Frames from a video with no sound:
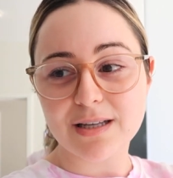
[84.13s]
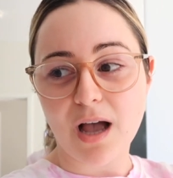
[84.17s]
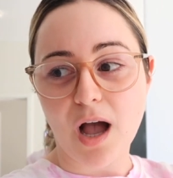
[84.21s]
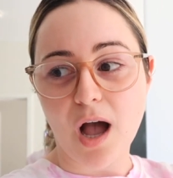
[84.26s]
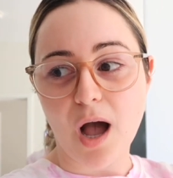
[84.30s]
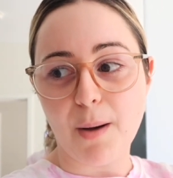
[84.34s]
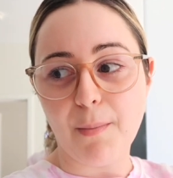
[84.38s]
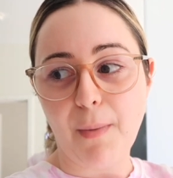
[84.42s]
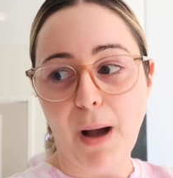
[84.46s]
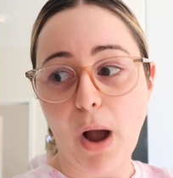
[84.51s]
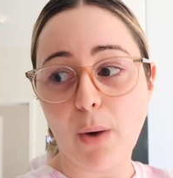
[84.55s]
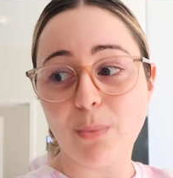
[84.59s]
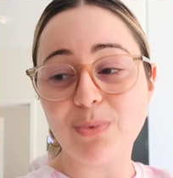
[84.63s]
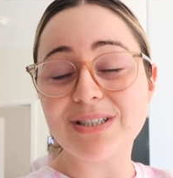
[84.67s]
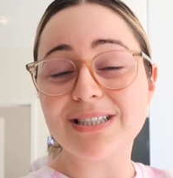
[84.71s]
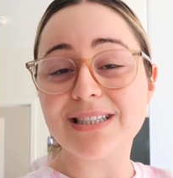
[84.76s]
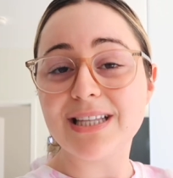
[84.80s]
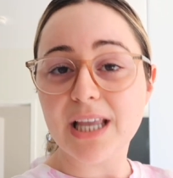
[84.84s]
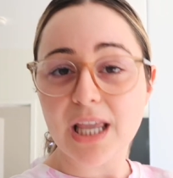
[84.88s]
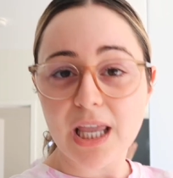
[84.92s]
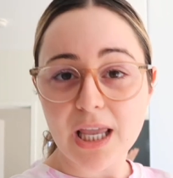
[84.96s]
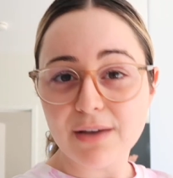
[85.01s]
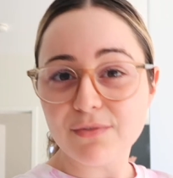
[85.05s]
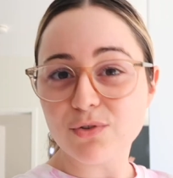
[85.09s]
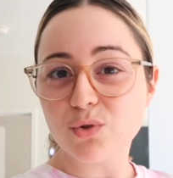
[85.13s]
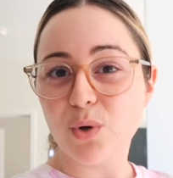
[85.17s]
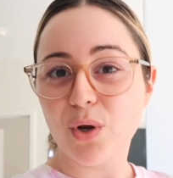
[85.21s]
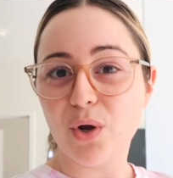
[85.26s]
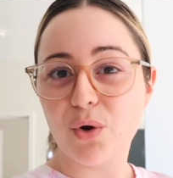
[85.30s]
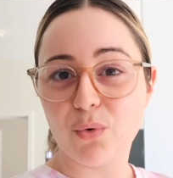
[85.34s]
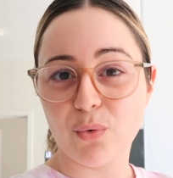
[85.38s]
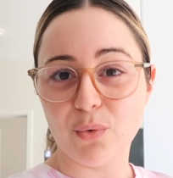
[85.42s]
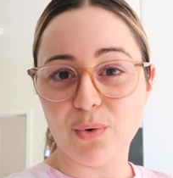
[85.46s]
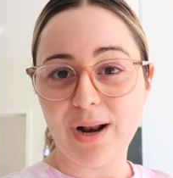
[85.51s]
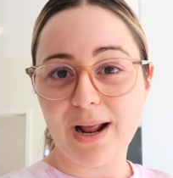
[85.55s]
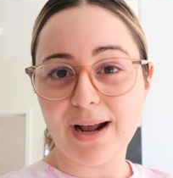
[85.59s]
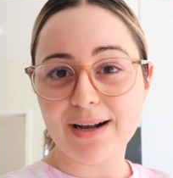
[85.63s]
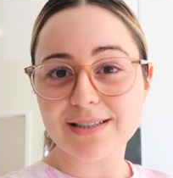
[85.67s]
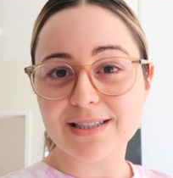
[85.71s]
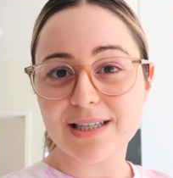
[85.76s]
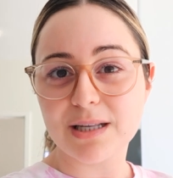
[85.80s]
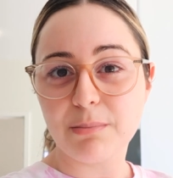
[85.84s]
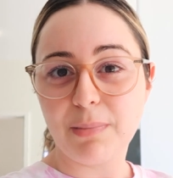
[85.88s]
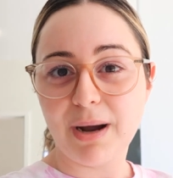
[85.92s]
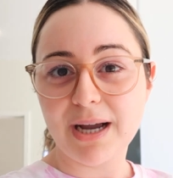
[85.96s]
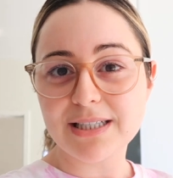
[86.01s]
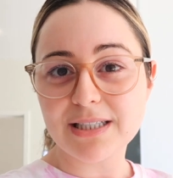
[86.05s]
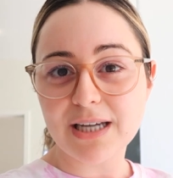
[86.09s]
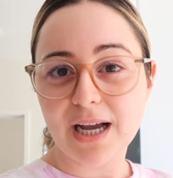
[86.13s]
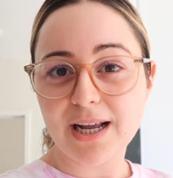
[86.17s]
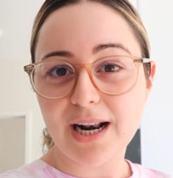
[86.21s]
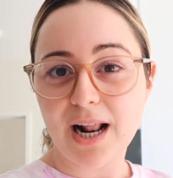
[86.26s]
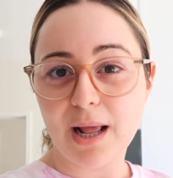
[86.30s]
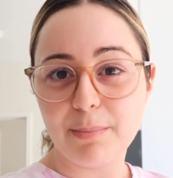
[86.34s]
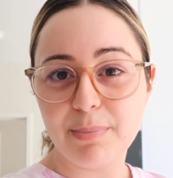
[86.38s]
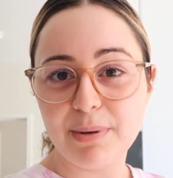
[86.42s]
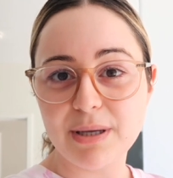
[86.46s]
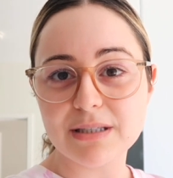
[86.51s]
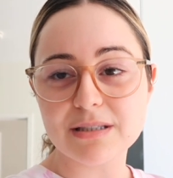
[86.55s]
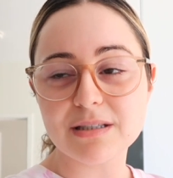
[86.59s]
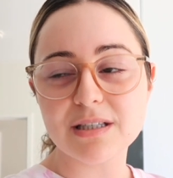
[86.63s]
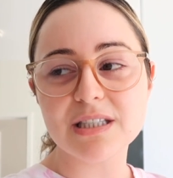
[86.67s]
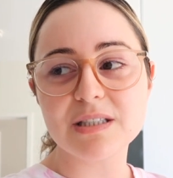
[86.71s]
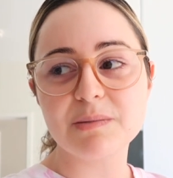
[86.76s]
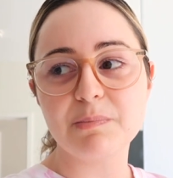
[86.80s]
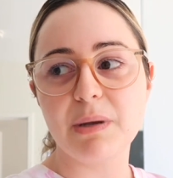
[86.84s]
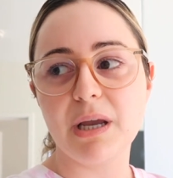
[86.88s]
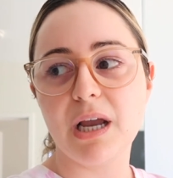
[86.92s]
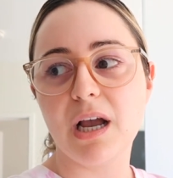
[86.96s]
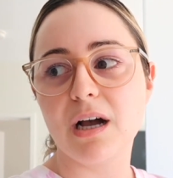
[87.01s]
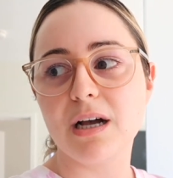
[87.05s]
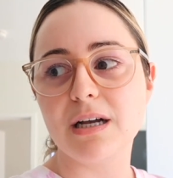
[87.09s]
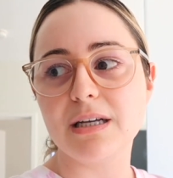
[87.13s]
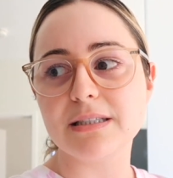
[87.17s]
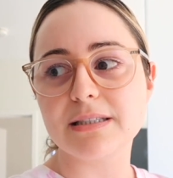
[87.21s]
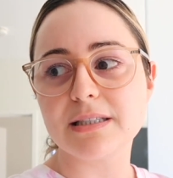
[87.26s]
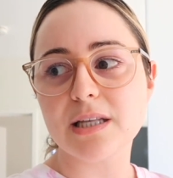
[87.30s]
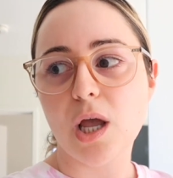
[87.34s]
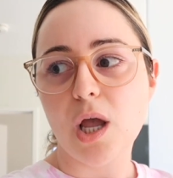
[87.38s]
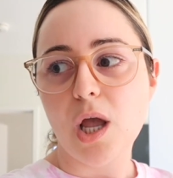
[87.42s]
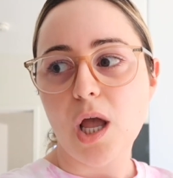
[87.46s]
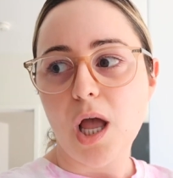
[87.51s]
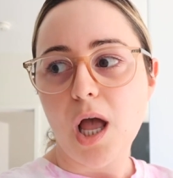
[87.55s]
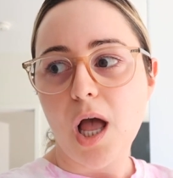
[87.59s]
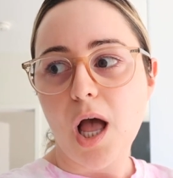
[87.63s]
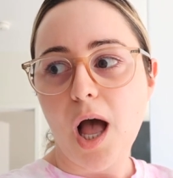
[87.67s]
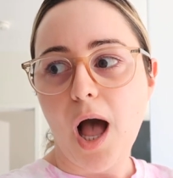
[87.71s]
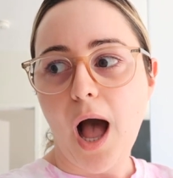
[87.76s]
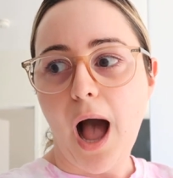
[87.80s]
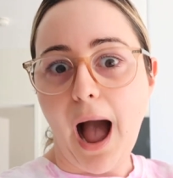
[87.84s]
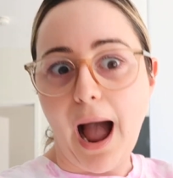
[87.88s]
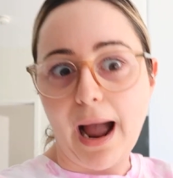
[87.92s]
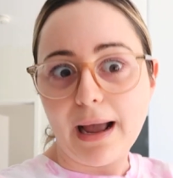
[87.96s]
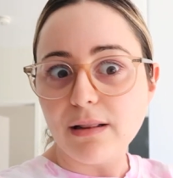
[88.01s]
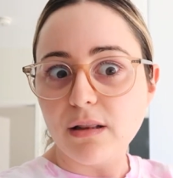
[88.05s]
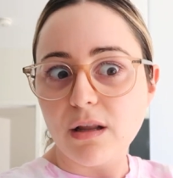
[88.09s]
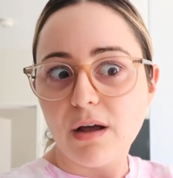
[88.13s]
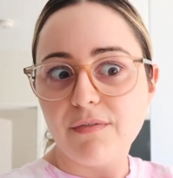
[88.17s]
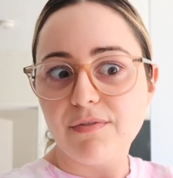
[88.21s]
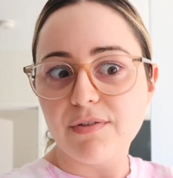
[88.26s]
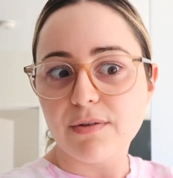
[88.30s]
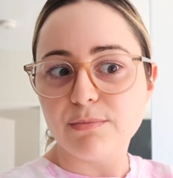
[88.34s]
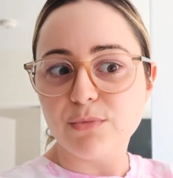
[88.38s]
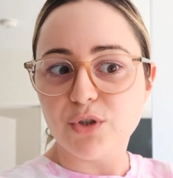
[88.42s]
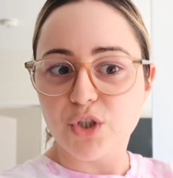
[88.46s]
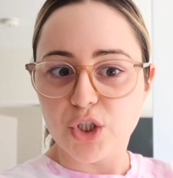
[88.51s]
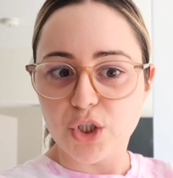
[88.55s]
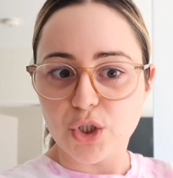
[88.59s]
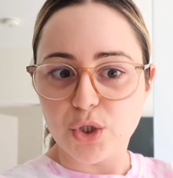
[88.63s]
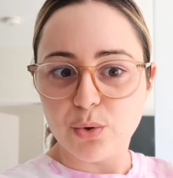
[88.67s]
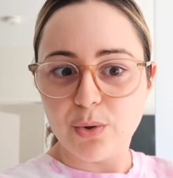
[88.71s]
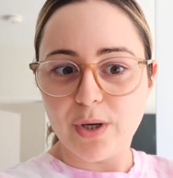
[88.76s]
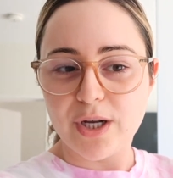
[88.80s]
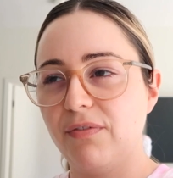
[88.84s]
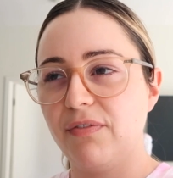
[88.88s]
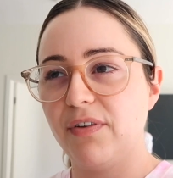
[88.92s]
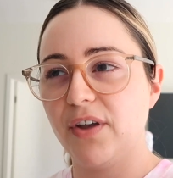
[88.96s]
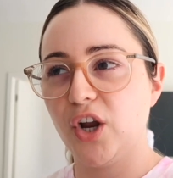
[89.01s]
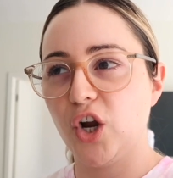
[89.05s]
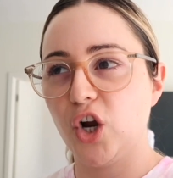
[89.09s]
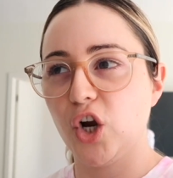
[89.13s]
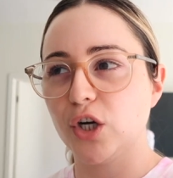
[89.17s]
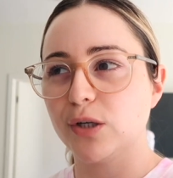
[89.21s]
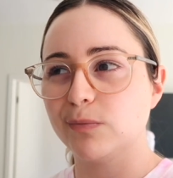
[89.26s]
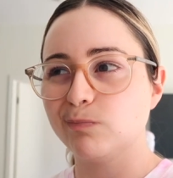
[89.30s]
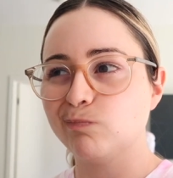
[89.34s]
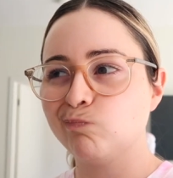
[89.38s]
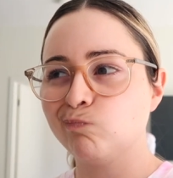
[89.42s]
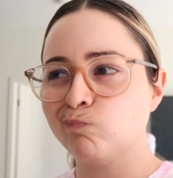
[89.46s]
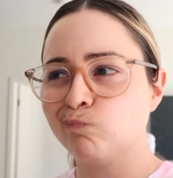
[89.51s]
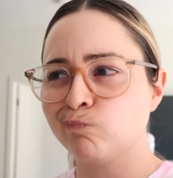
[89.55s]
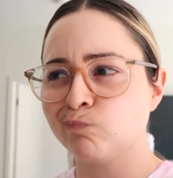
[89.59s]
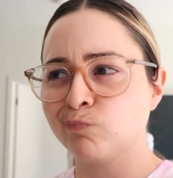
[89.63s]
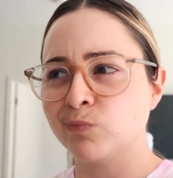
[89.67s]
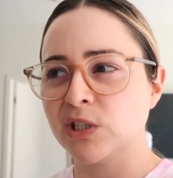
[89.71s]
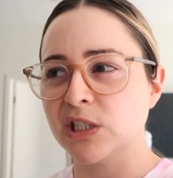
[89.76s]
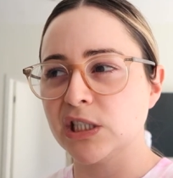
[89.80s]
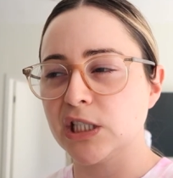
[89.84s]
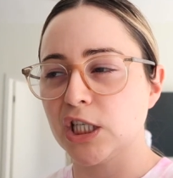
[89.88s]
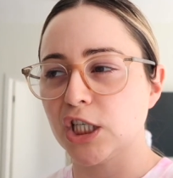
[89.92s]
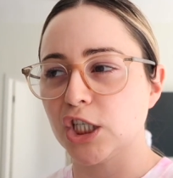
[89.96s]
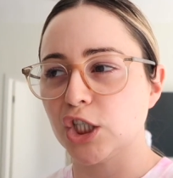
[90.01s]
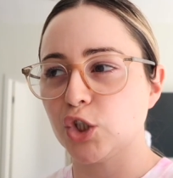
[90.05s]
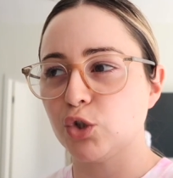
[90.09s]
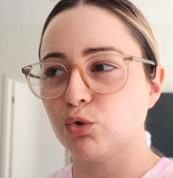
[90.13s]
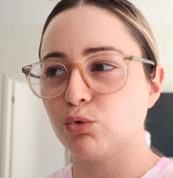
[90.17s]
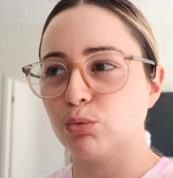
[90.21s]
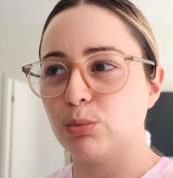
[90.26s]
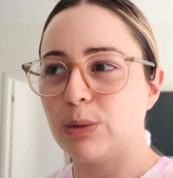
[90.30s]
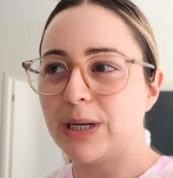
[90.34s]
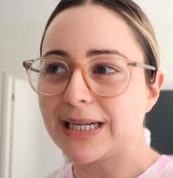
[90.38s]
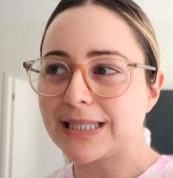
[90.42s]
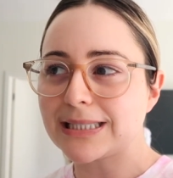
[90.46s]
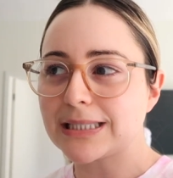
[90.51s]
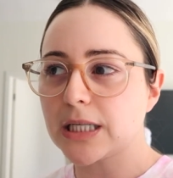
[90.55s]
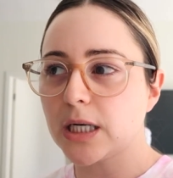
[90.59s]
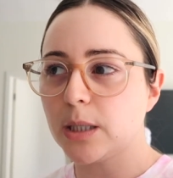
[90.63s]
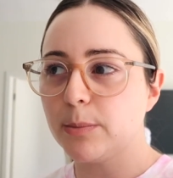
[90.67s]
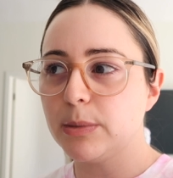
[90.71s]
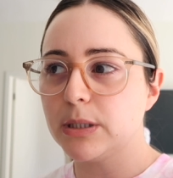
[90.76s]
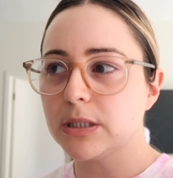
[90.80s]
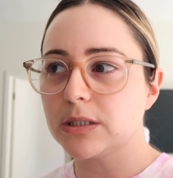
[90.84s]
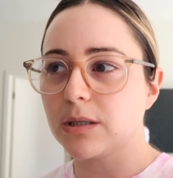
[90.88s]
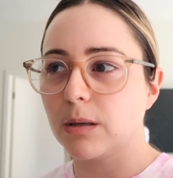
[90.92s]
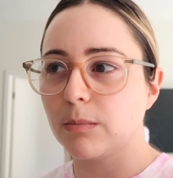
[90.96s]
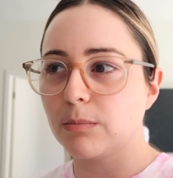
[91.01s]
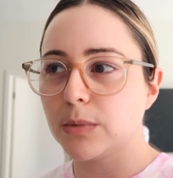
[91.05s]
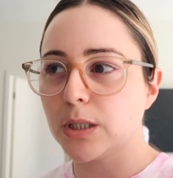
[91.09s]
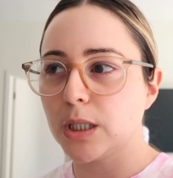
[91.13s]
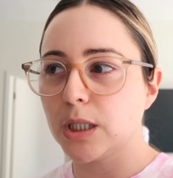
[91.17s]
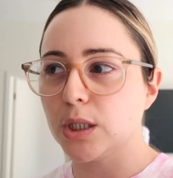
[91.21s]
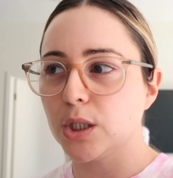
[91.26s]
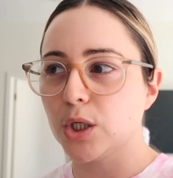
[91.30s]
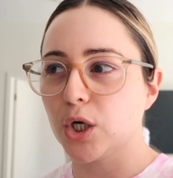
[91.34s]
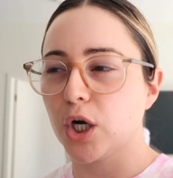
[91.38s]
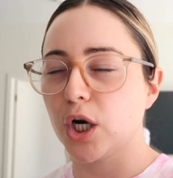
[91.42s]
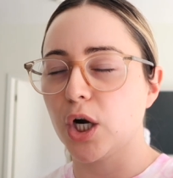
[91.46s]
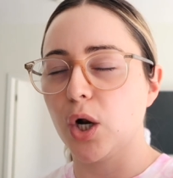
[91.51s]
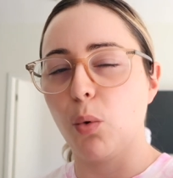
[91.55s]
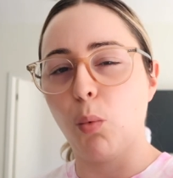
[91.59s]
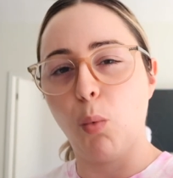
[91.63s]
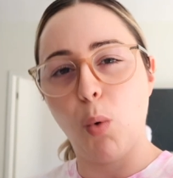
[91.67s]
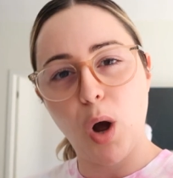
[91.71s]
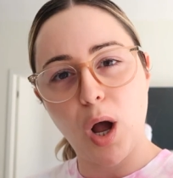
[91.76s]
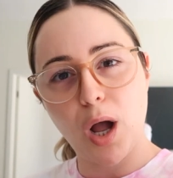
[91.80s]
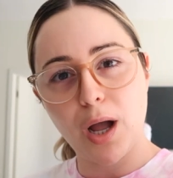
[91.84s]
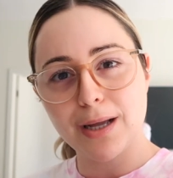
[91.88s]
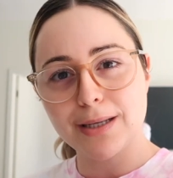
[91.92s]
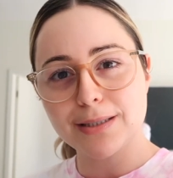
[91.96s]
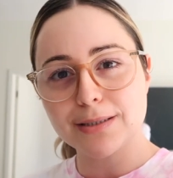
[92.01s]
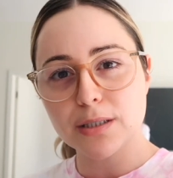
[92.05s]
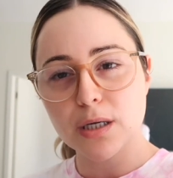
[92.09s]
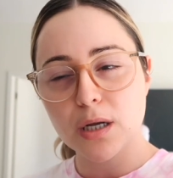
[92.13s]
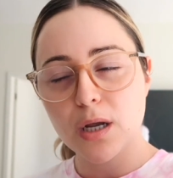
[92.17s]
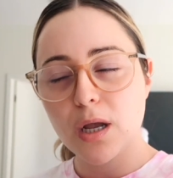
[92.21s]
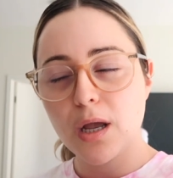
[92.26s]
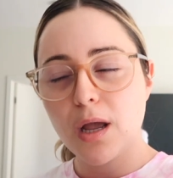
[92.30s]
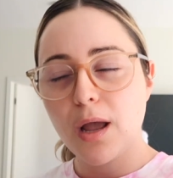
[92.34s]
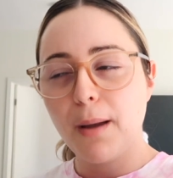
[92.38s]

Um, I was thinking of doing crew necks in my tie-dye pieces because I love them too. I figured, hmm, are crew necks going to be something they're going to want?